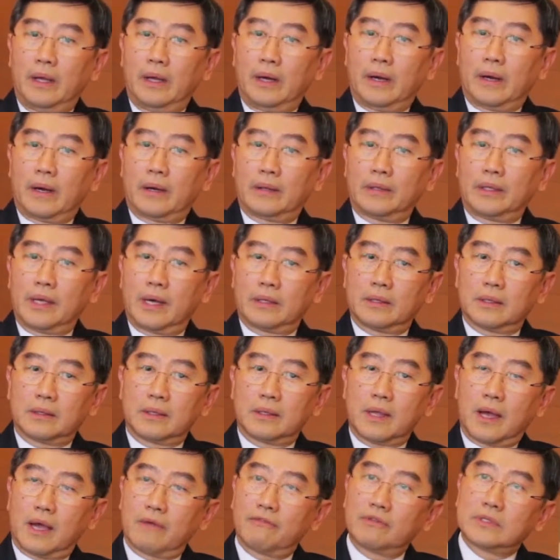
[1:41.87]
The other
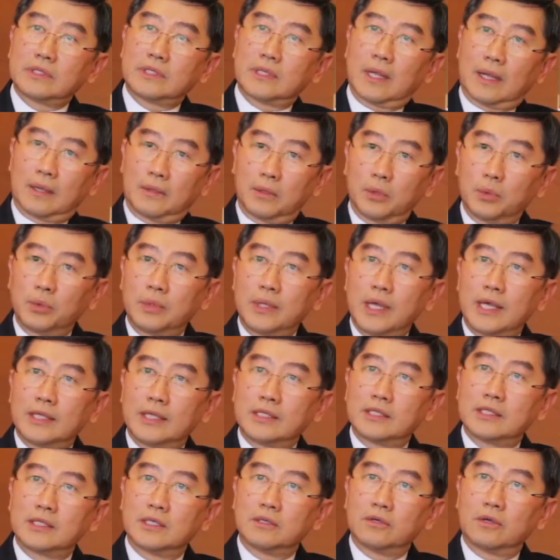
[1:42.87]
type is the
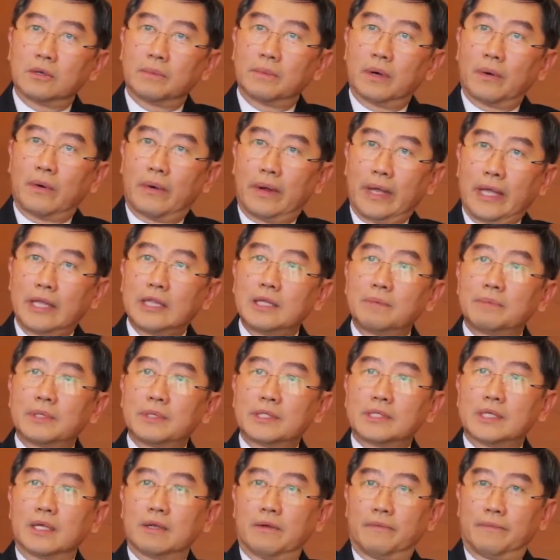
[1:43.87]
Noonan syndrome. Around
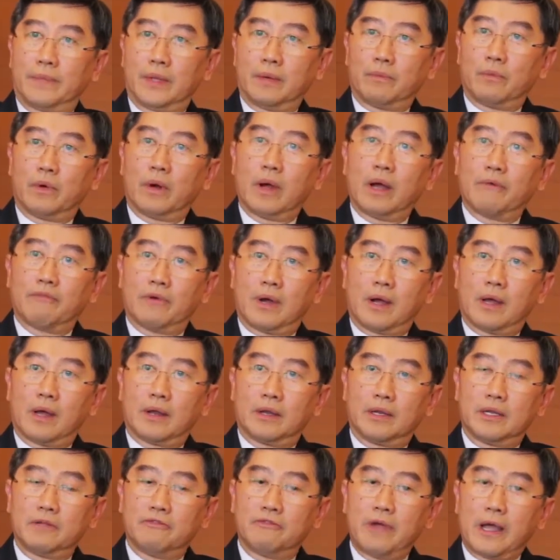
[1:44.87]
80% of them will have a
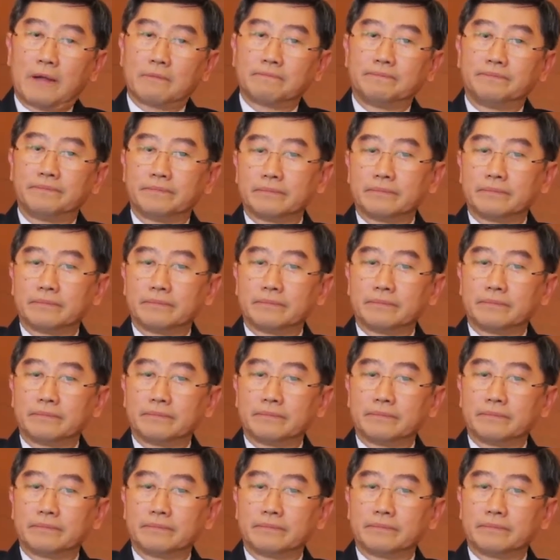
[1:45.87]
heart defect.